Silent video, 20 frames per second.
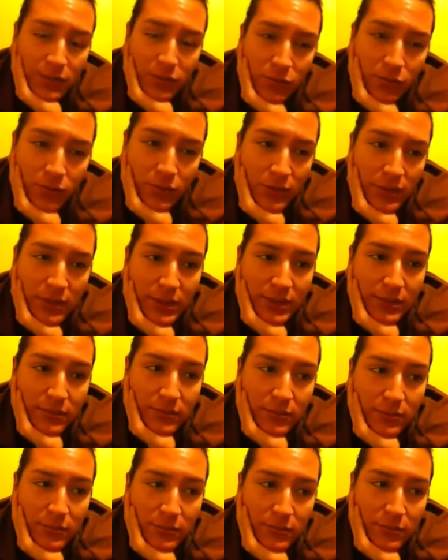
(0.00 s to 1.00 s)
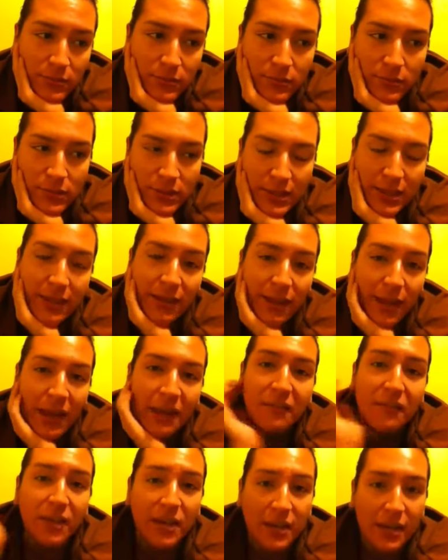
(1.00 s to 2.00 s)
really sing
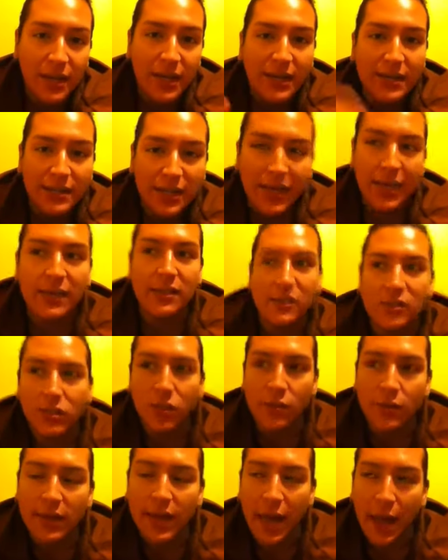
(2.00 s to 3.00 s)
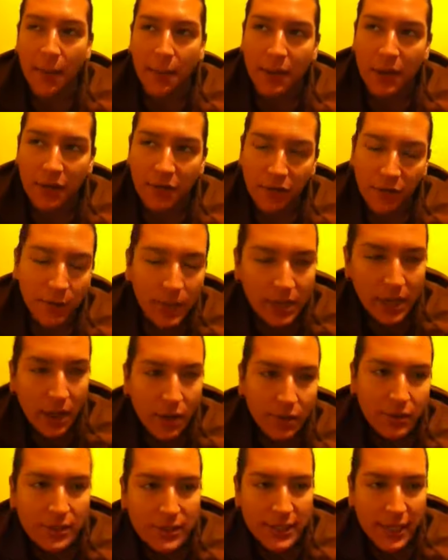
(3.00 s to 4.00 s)
live, and it is kind of slowly happening for me
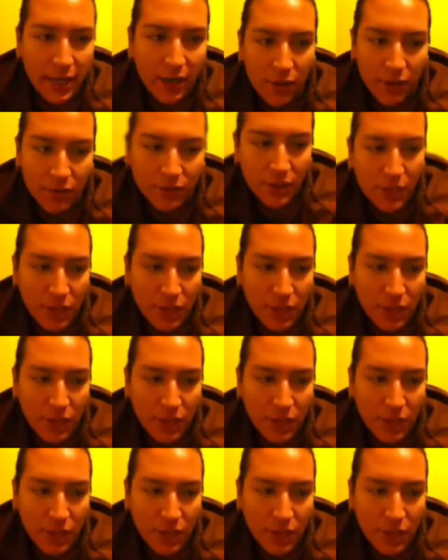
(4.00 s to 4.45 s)
now in town.